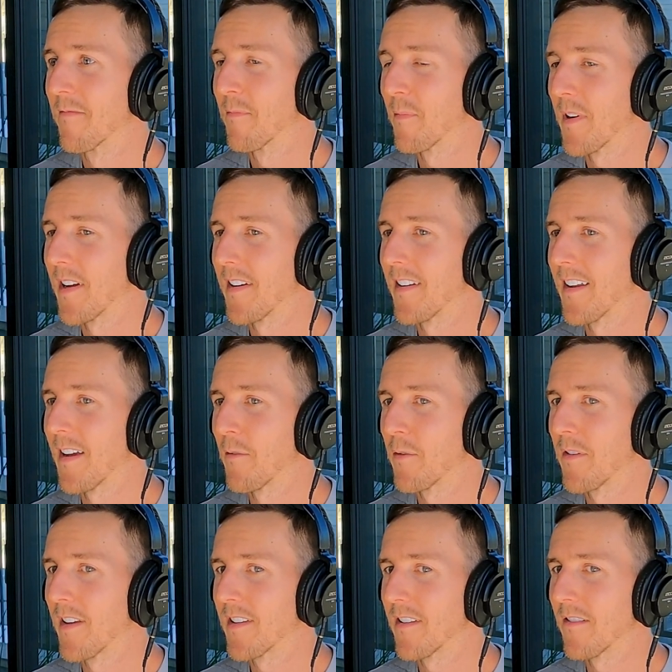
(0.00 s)
Mine, I would
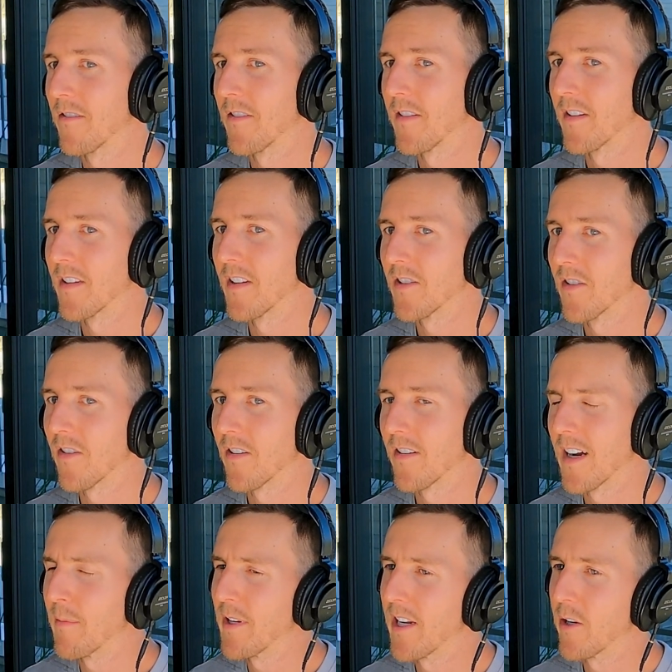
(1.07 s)
like to learn the guitar.
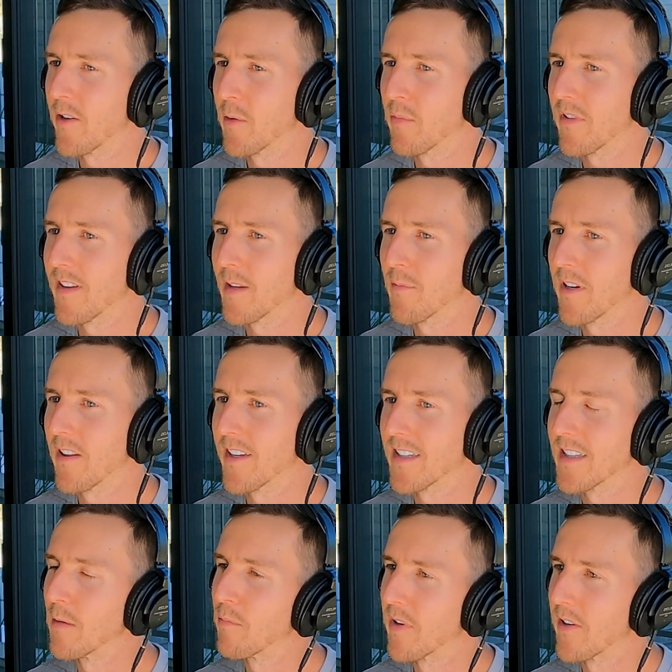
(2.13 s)
I know how to play, but I'd like to
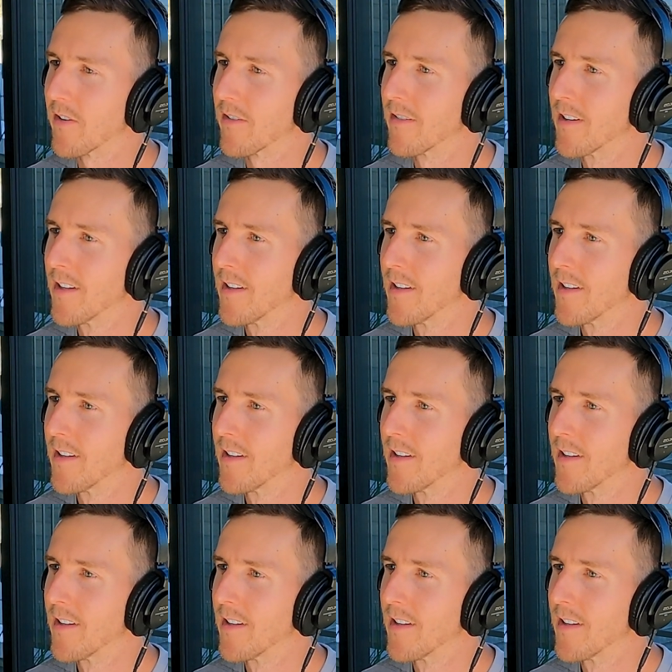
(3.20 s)
get better.